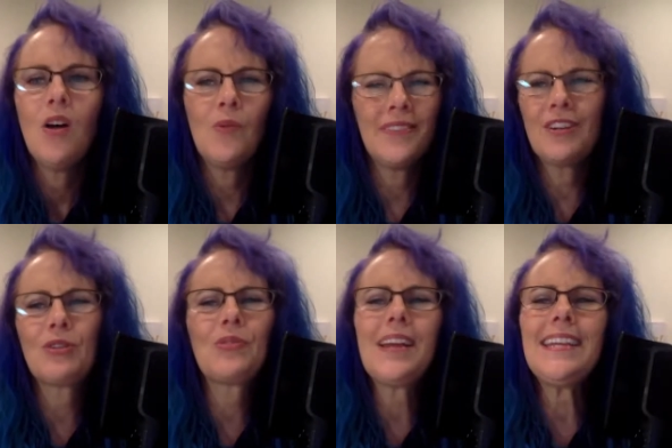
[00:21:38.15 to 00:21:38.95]
what the
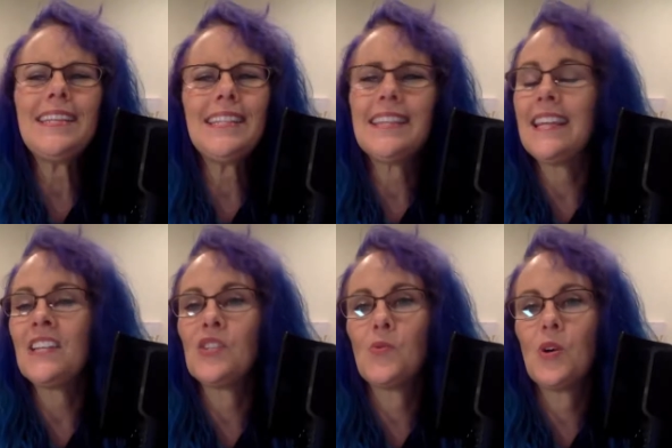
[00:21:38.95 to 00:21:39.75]
crazy
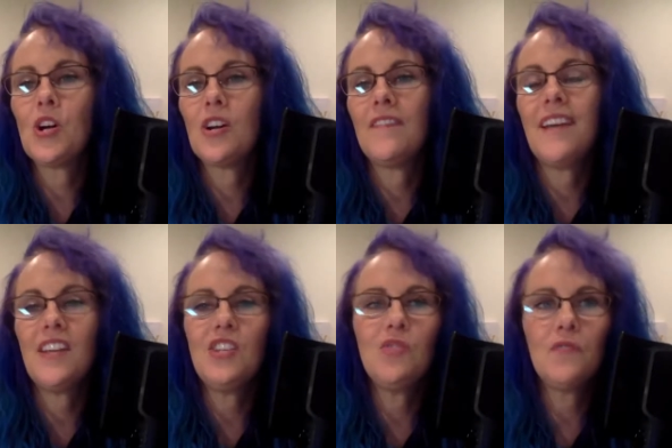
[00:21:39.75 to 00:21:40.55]
things were
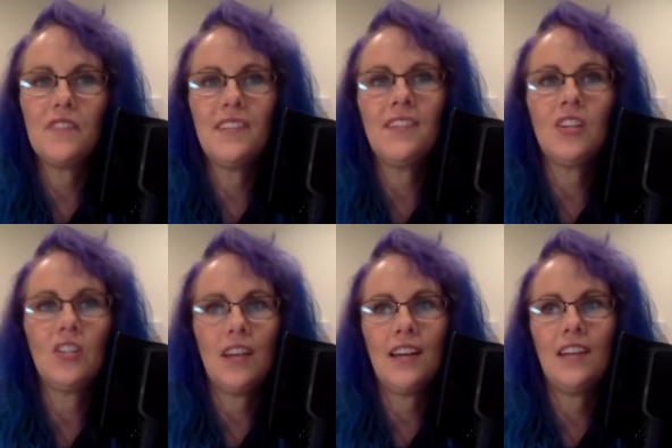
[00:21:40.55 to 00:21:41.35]
that you have seen
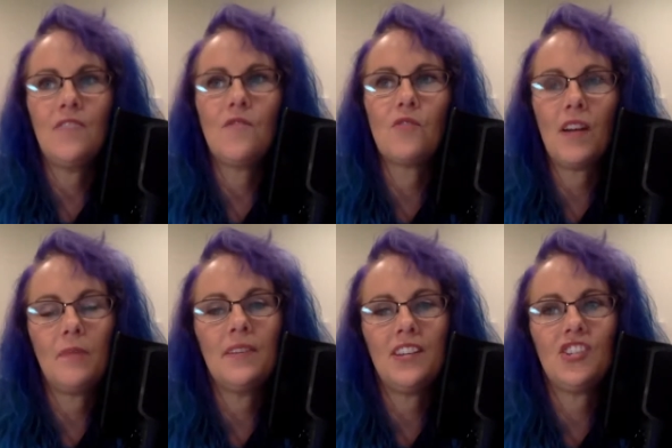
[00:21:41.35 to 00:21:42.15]
online for
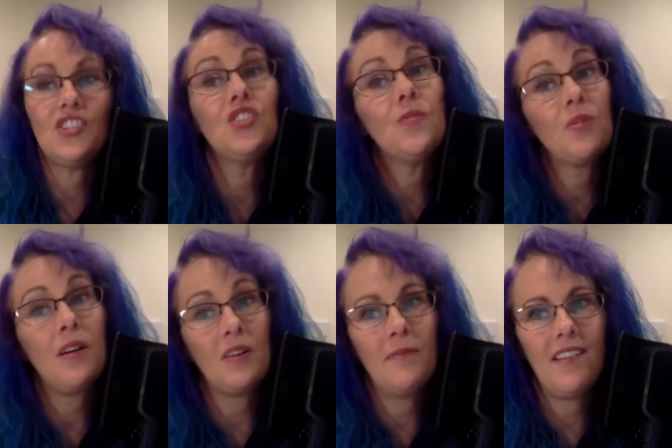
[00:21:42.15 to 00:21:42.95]
recommendations. You are
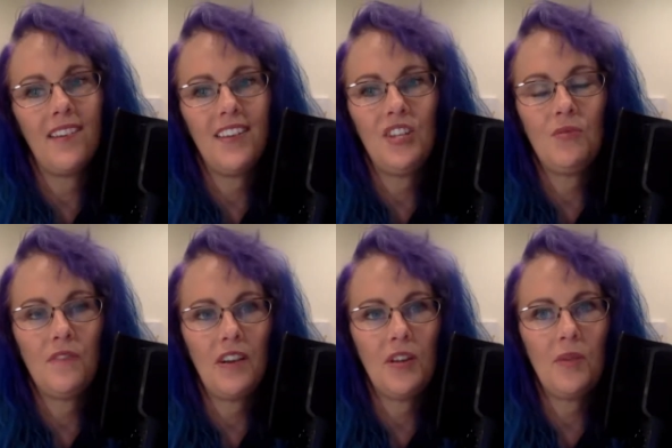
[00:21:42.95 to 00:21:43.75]
welcome, Elka. You
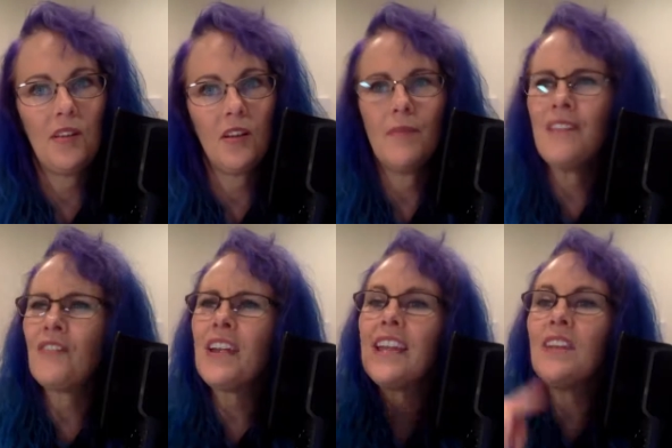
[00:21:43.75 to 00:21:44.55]
are very welcome. And
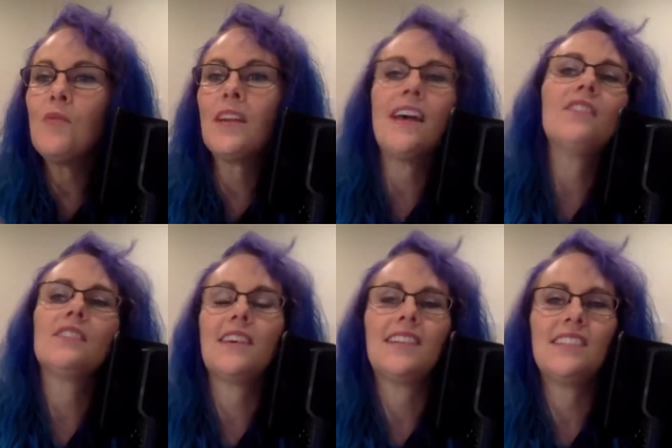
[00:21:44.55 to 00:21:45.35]
for anyone
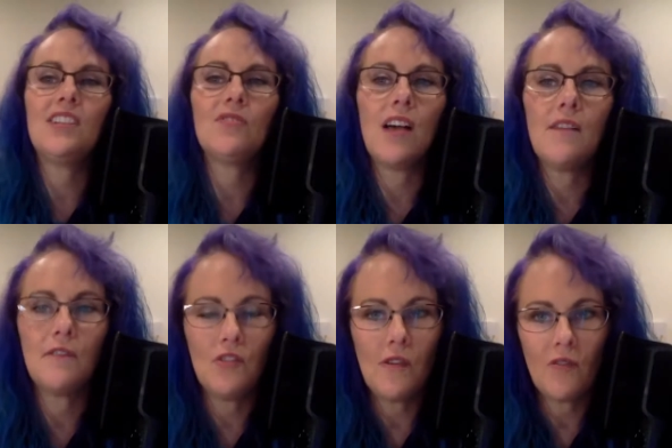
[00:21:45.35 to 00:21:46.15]
else that is here live,
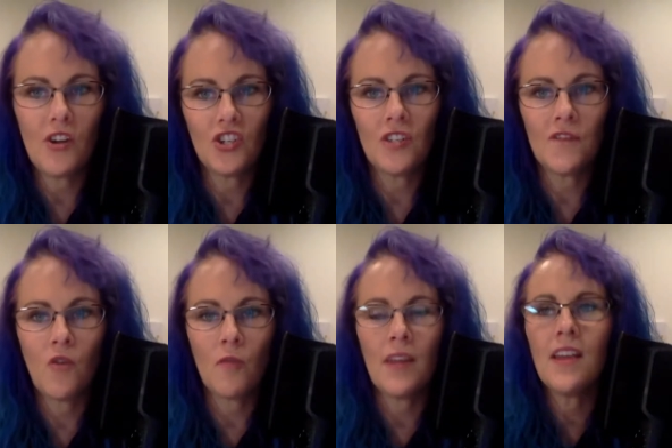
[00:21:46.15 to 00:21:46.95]
if you have questions
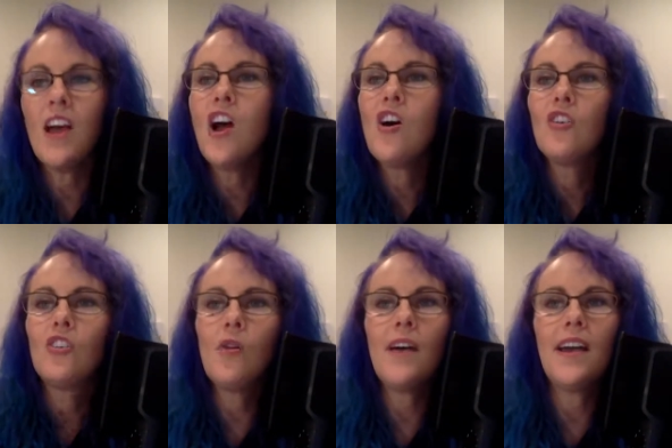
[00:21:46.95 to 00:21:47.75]
for me,
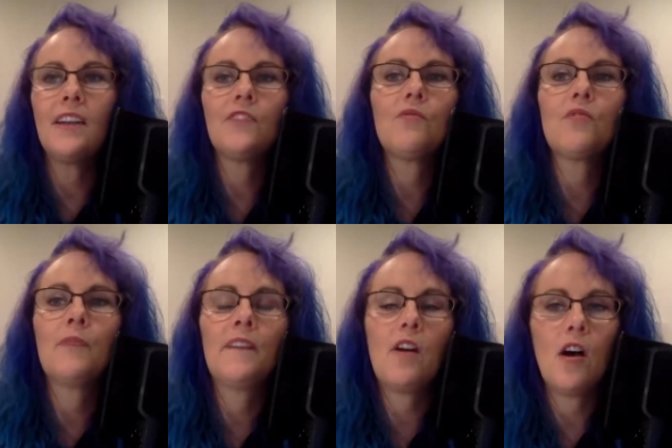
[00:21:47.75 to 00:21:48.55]
go ahead and throw
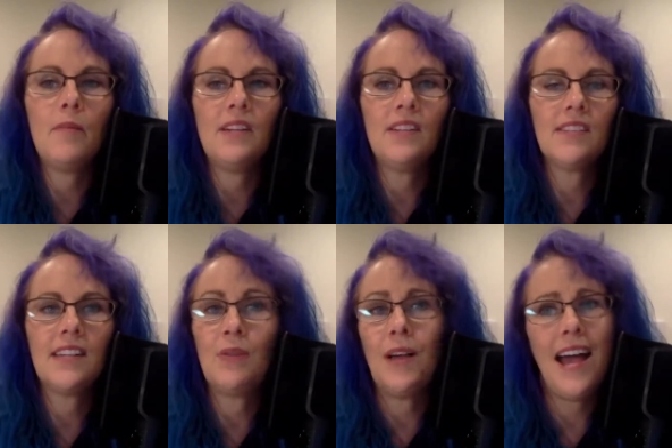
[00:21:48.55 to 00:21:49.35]
them in the comments and
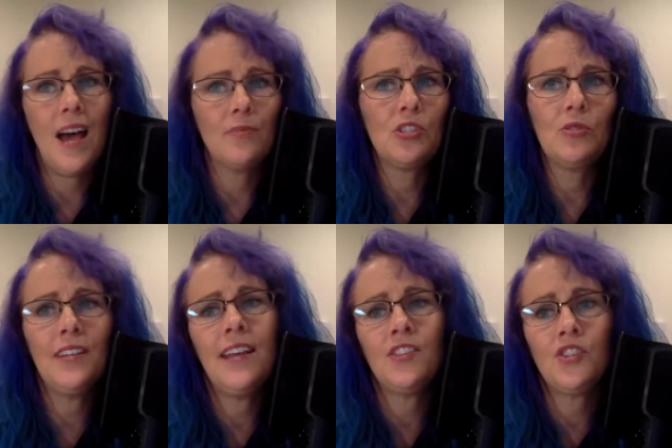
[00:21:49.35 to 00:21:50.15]
I will
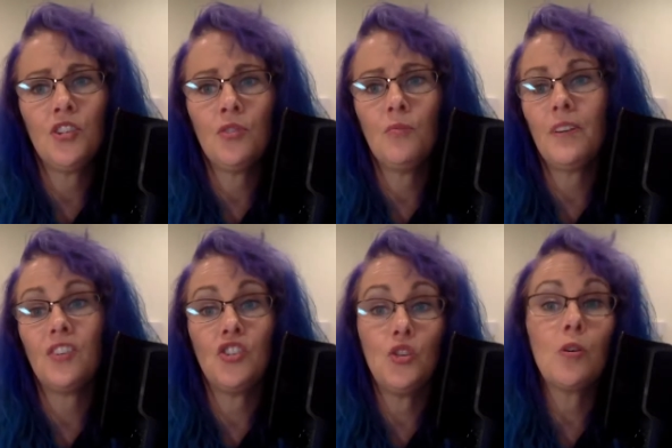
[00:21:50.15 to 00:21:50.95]
absolutely answer you
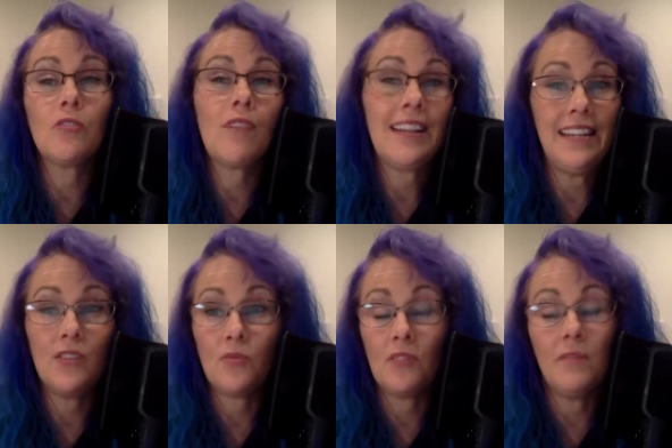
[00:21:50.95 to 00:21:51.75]
because you are right here
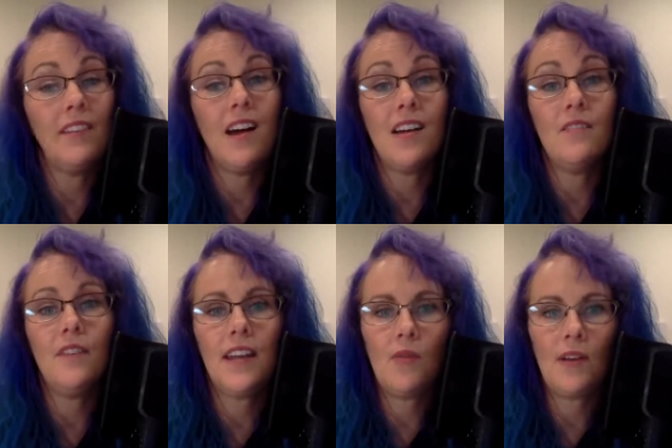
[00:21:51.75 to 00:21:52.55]
with me live
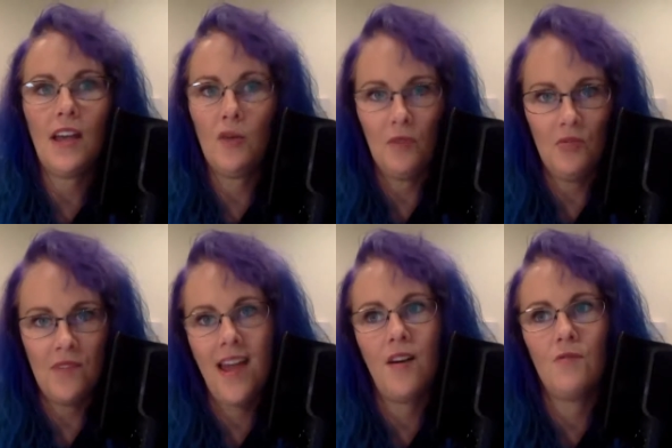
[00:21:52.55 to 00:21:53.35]
and I want to help you
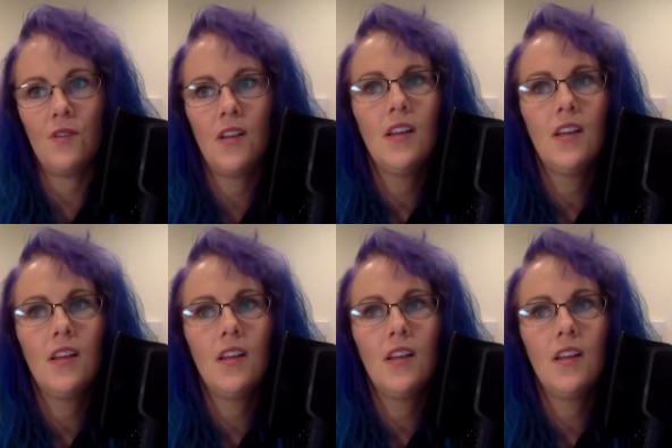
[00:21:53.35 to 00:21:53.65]
now.